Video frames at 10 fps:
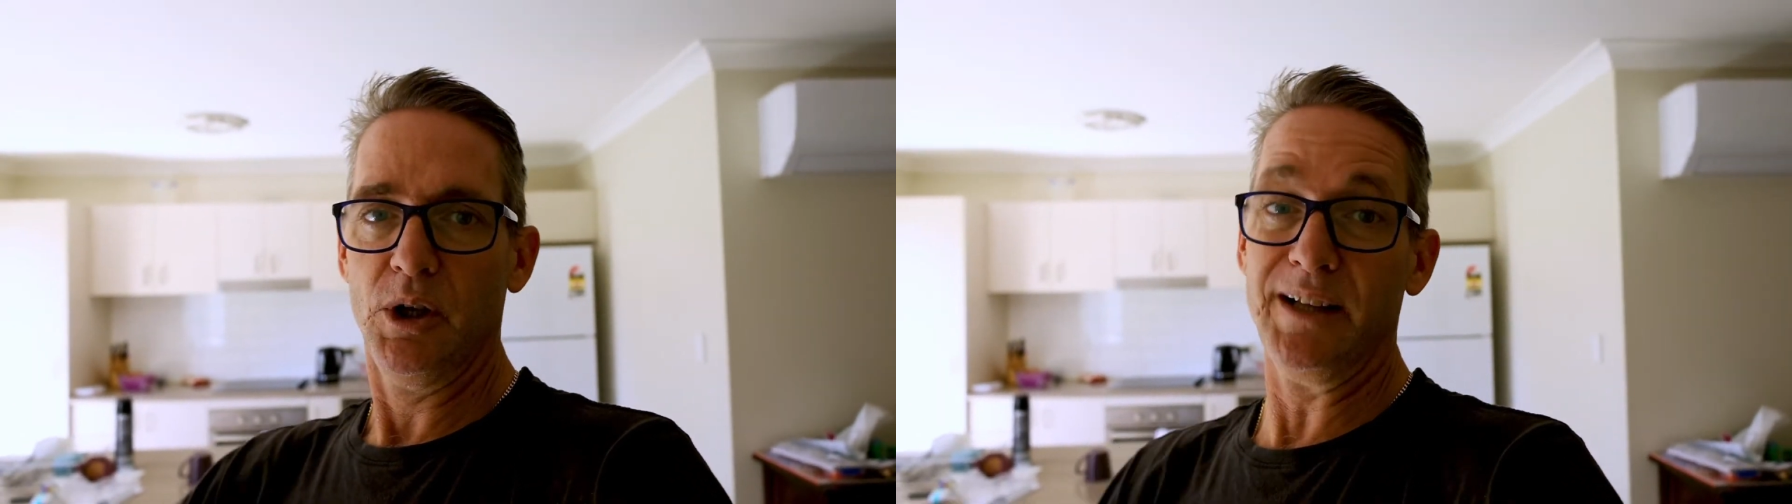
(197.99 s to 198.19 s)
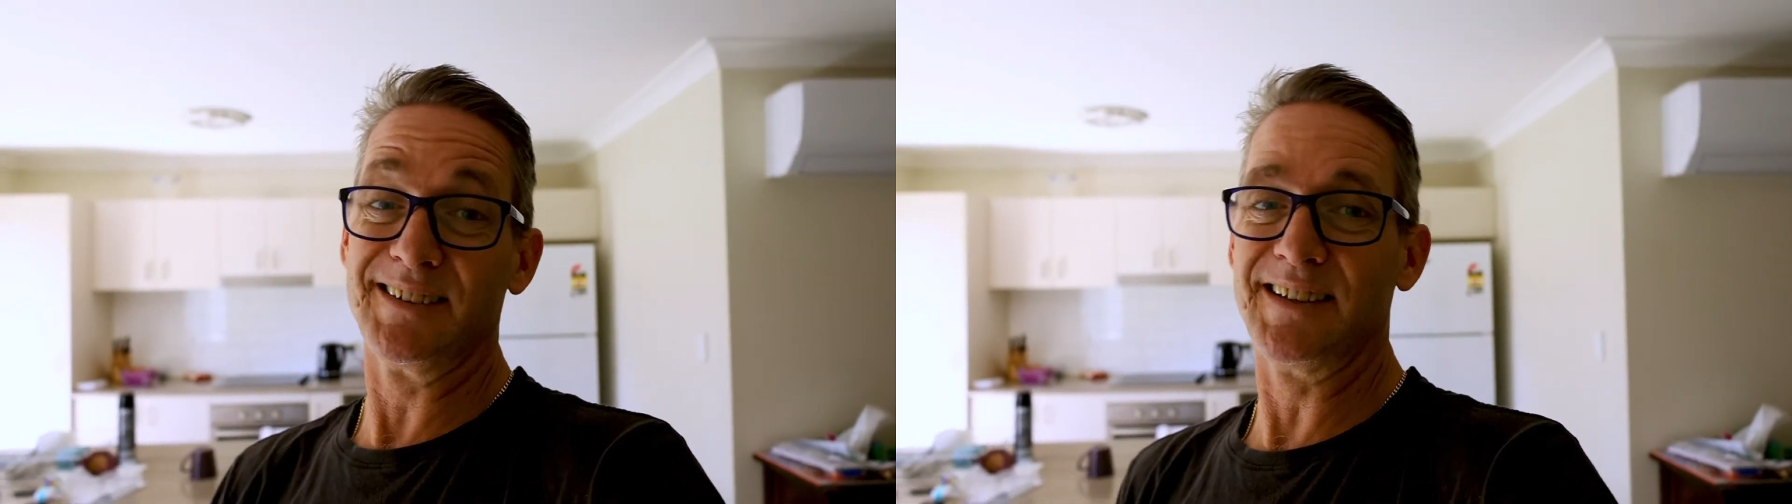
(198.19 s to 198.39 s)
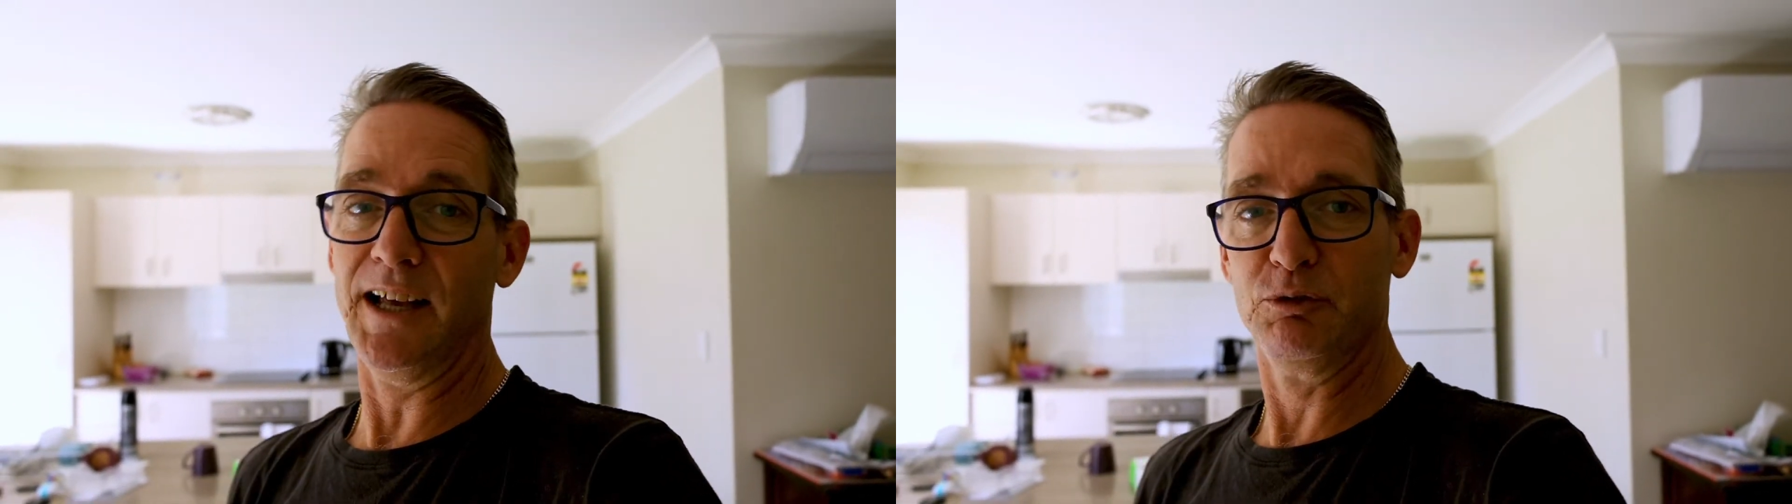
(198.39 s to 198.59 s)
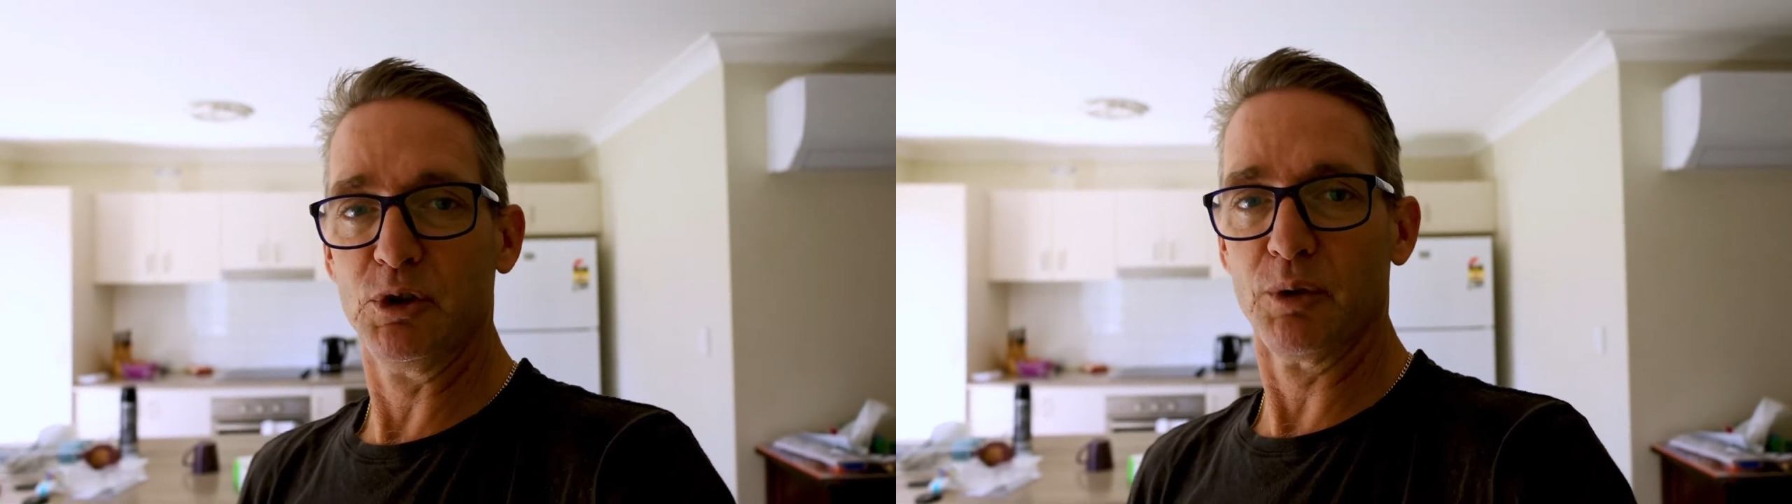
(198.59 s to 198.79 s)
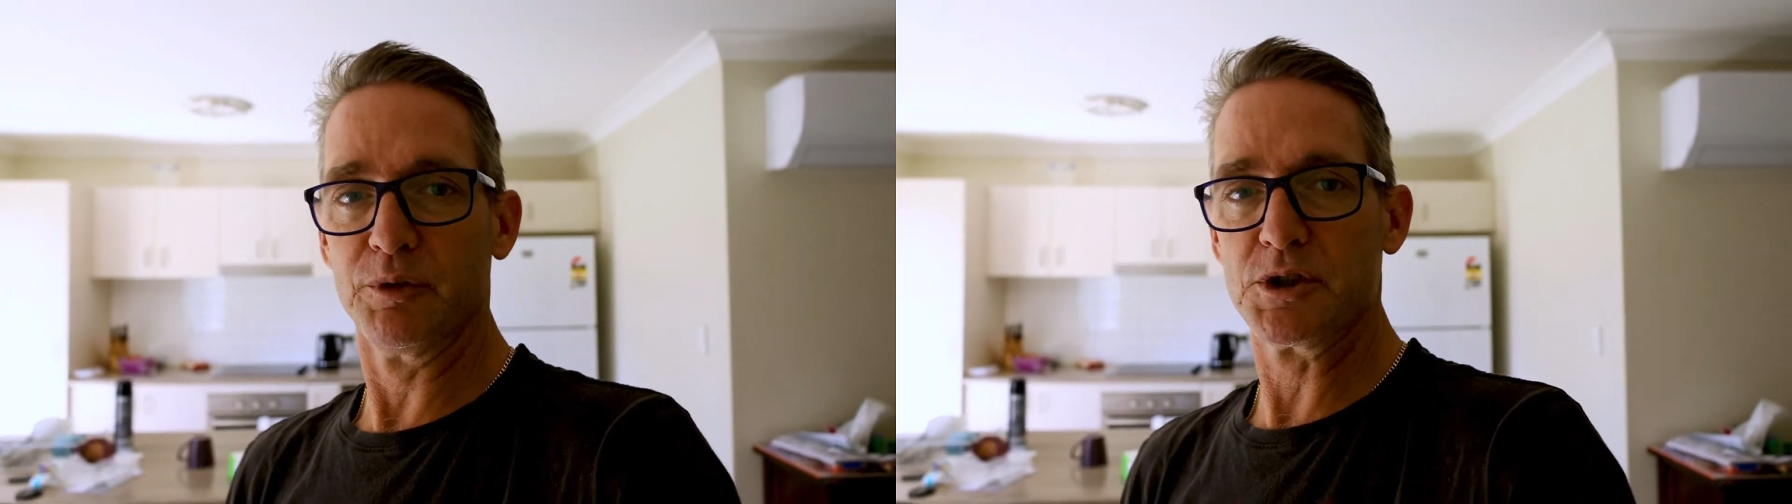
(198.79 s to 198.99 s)
and
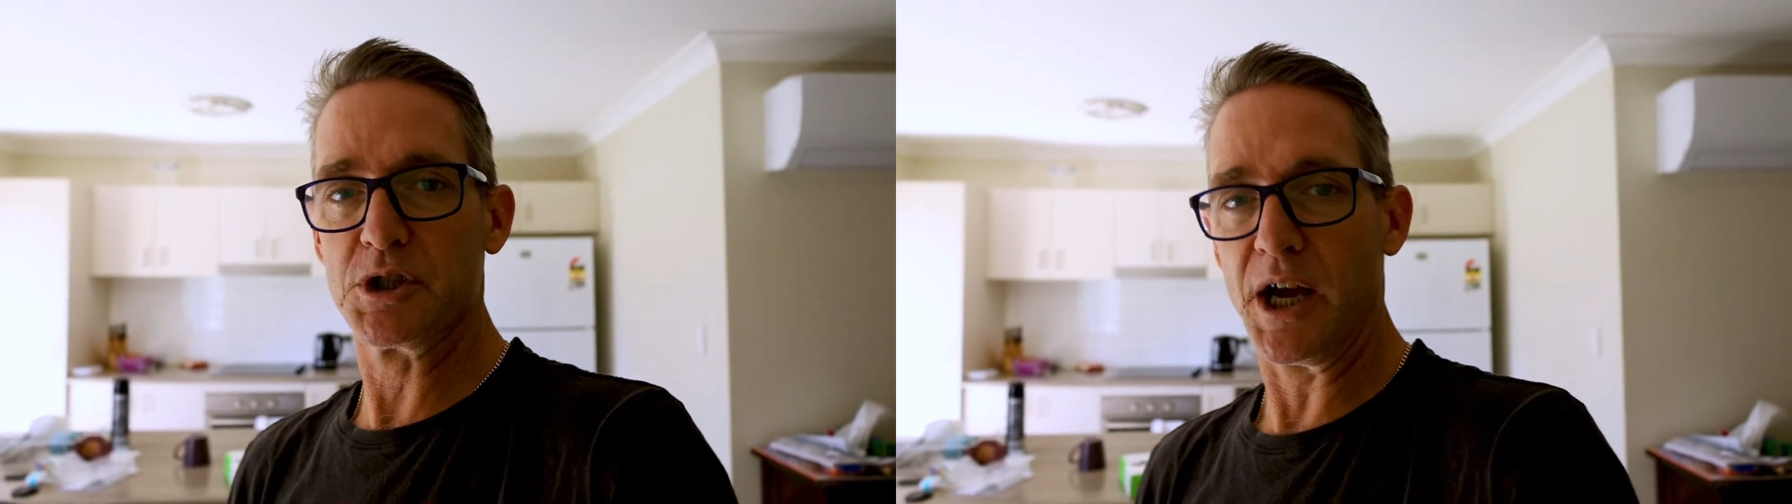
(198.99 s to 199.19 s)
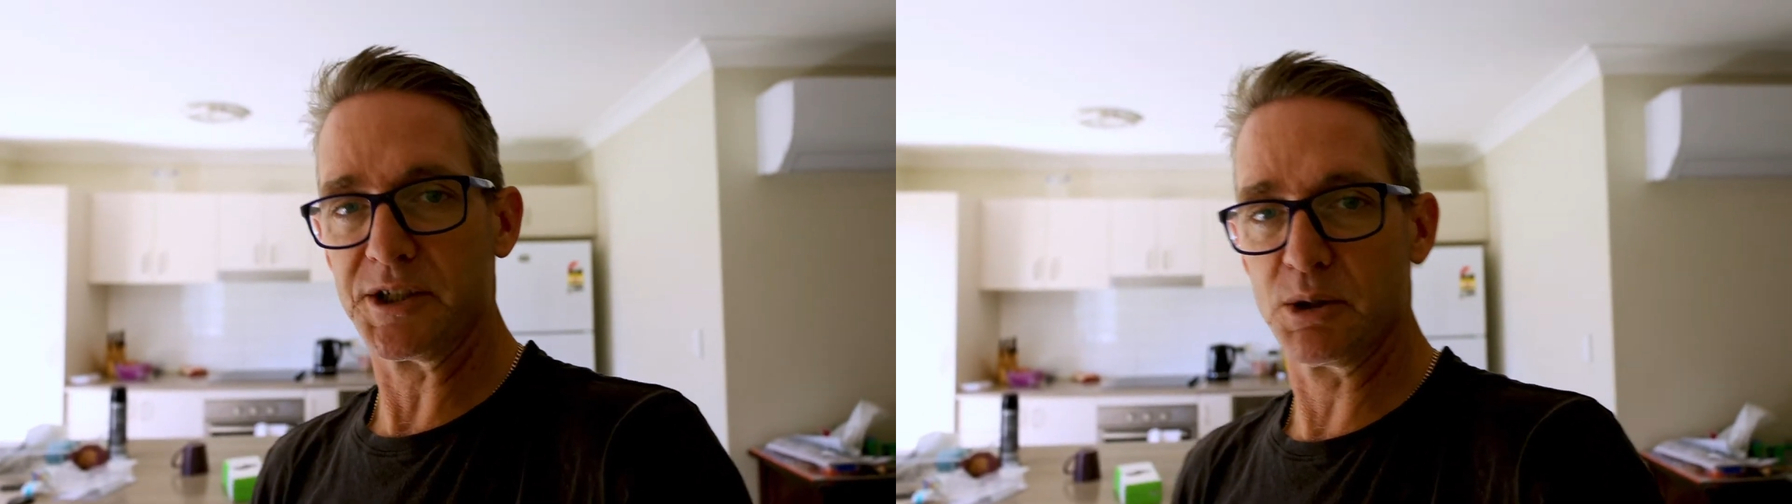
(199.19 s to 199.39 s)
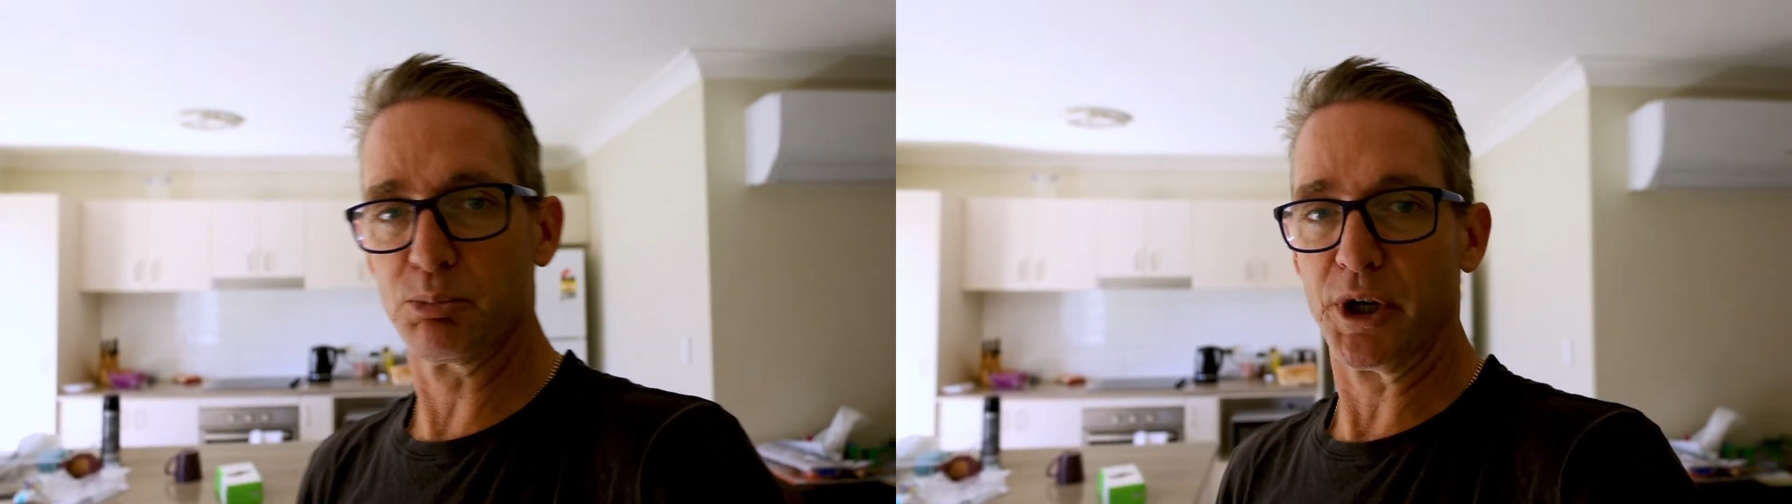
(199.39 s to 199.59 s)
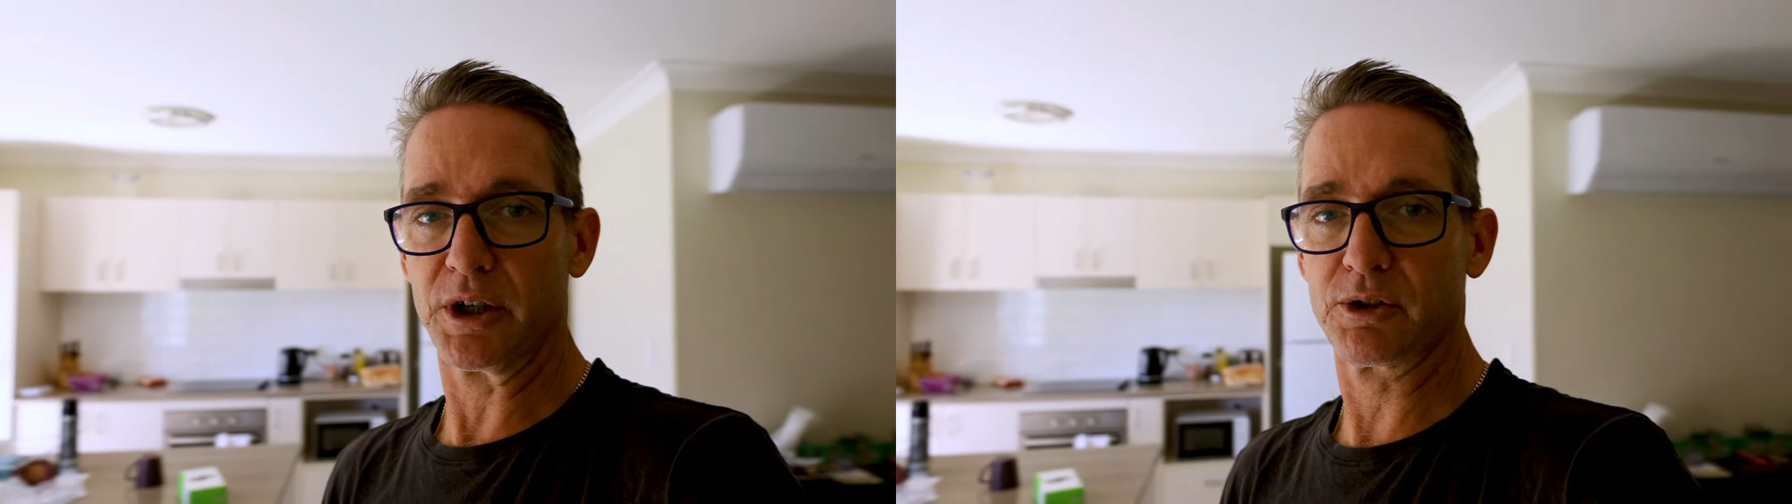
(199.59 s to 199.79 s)
safety of this charging brick.